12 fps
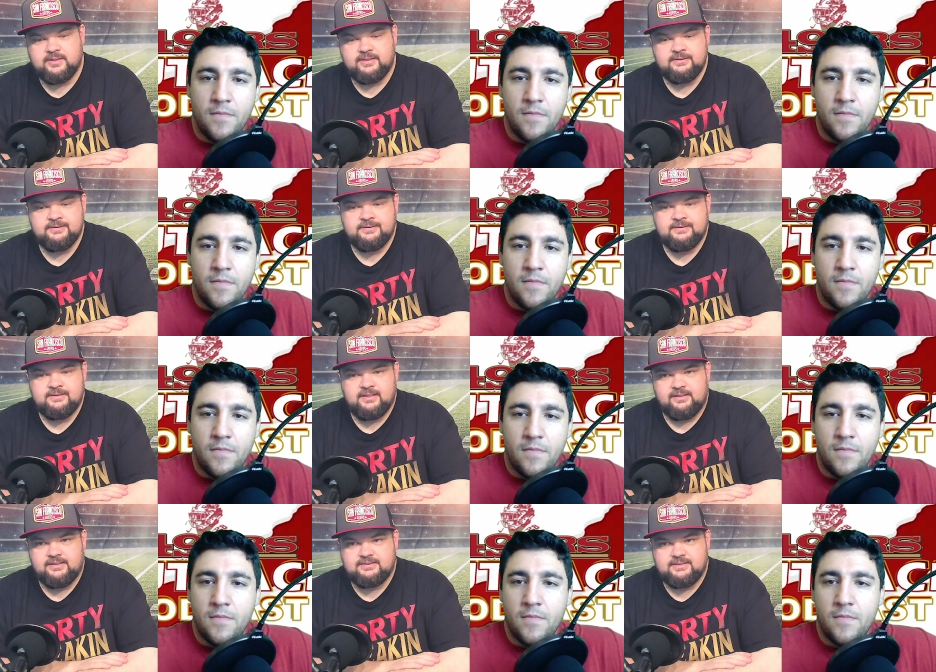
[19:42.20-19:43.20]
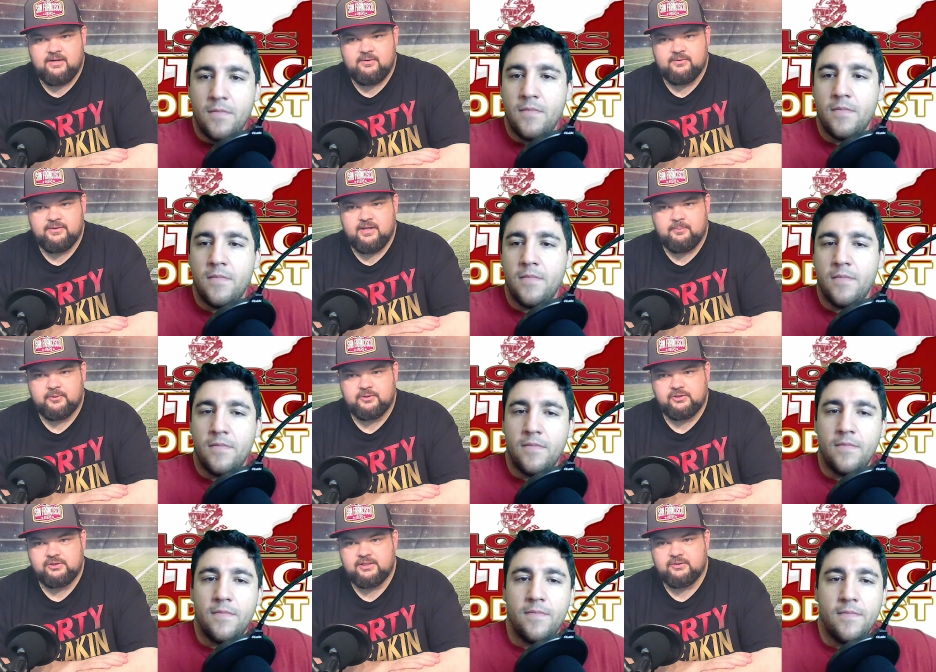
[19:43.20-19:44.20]
Speaker 1: way. Let's see how the upward
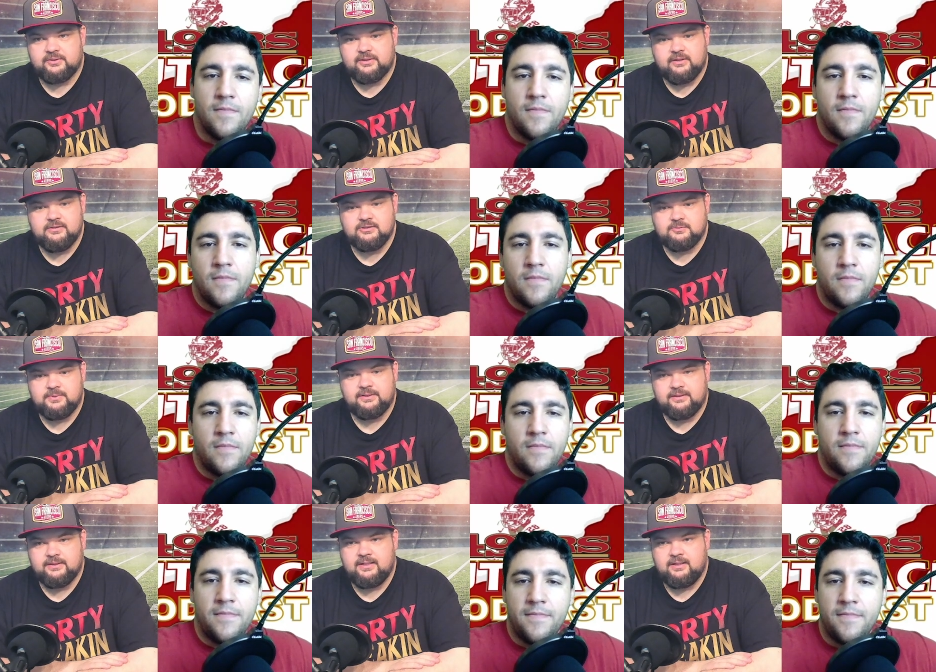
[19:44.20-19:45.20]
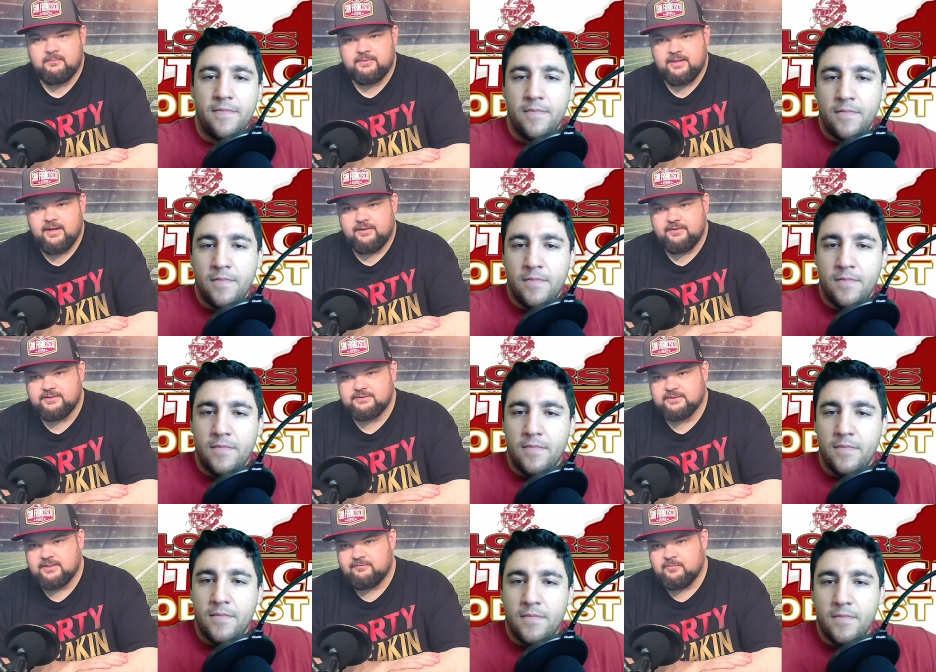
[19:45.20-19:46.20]
trajectory goes. But um, yeah, I think
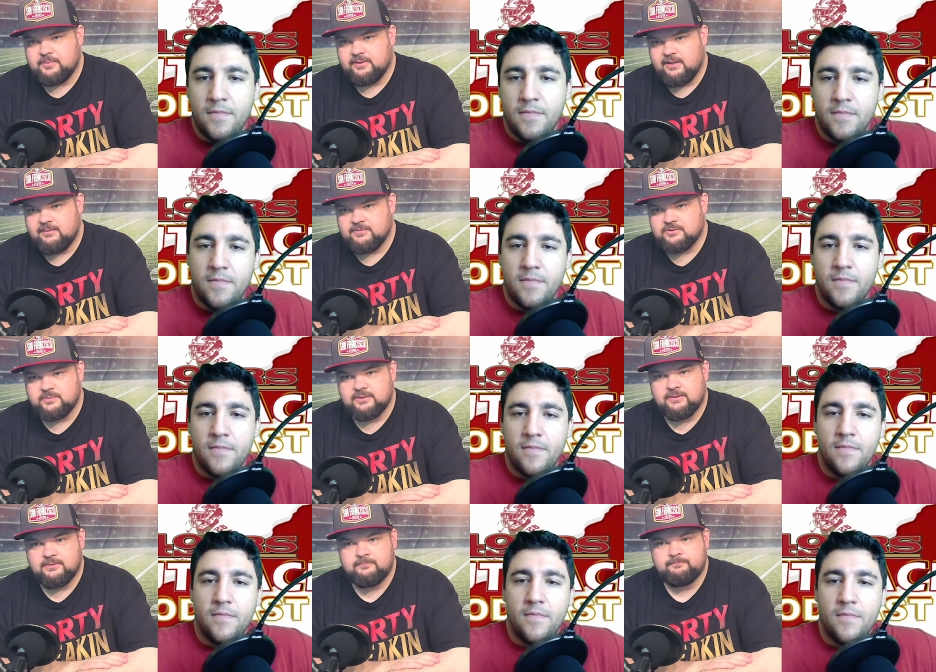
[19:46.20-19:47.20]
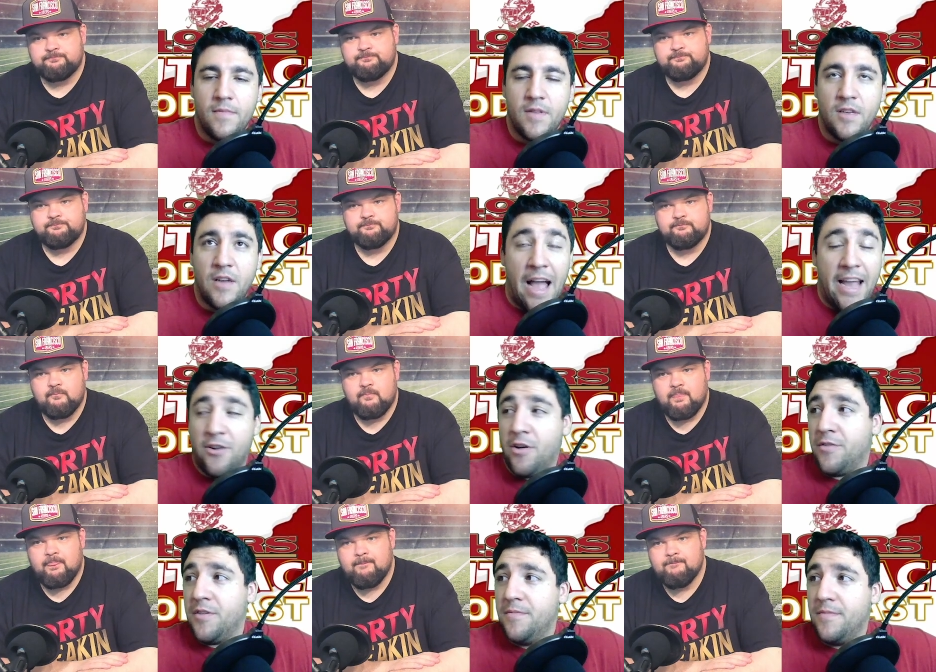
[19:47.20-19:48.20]
he's going to have a big game this week.
Speaker 2: I
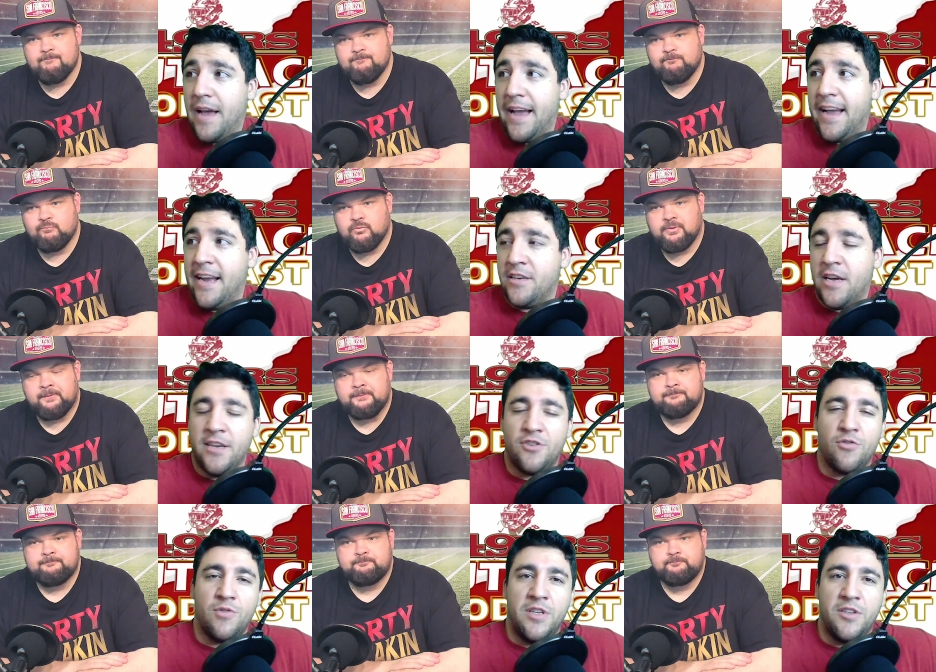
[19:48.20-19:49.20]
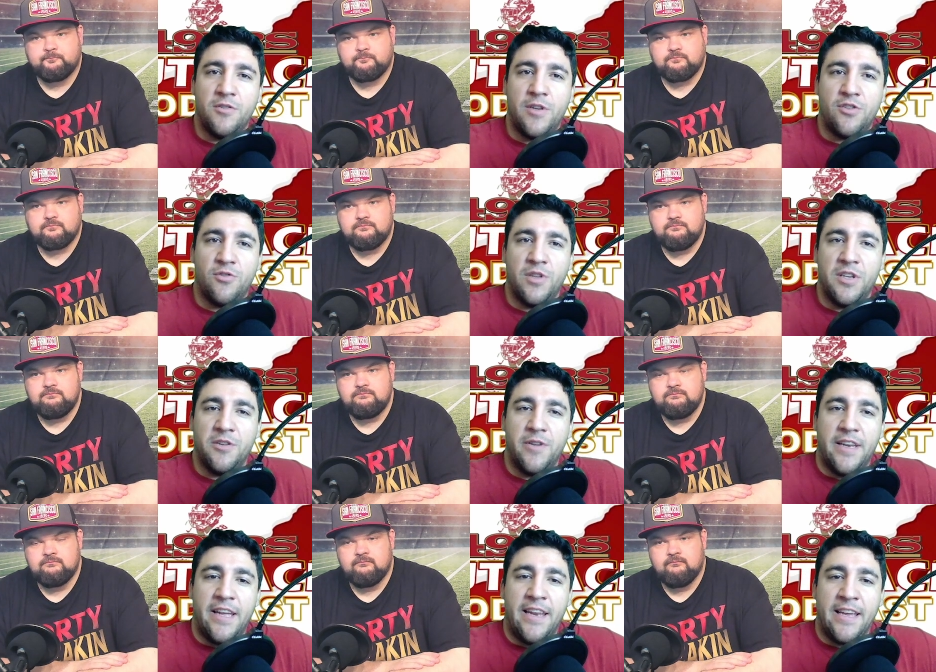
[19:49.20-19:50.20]
agree with you. I, I, I truly do. I truly
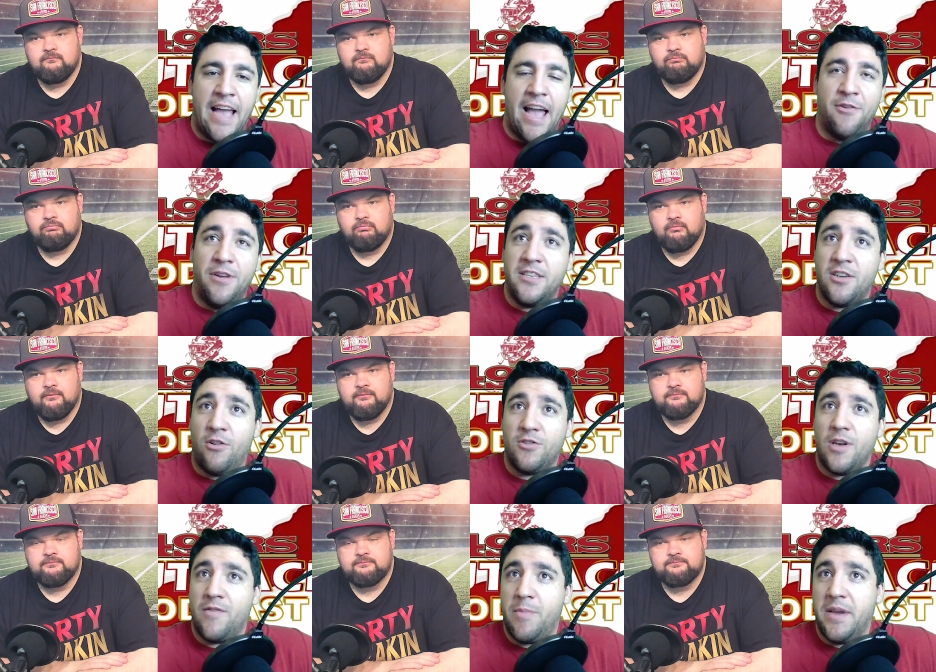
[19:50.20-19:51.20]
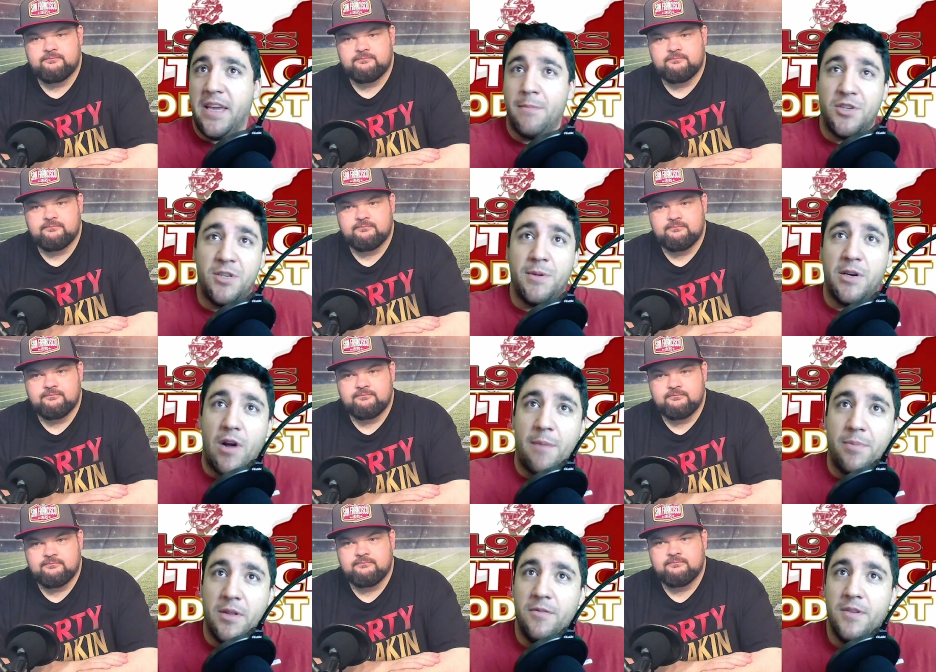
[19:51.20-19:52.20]
do. And and a guy who needs to also have a big game is Jimmy
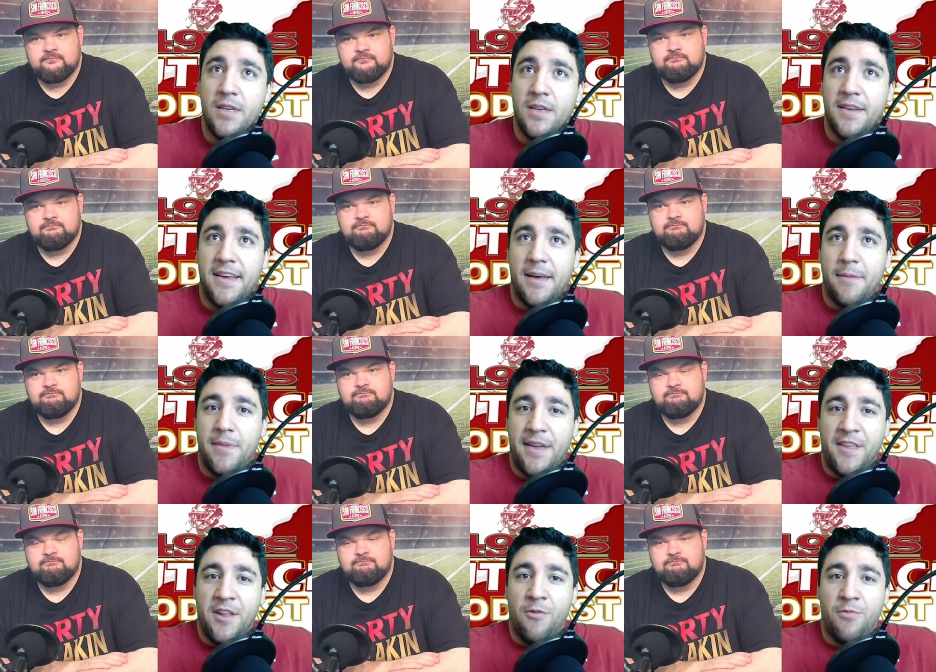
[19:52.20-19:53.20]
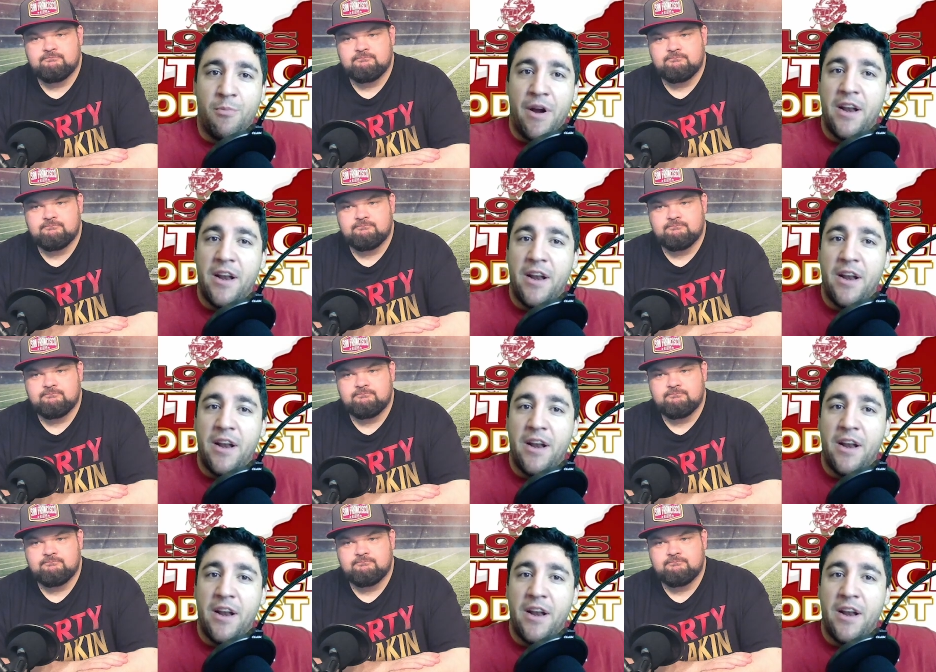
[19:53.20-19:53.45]
Garoppolo. Um, and you know the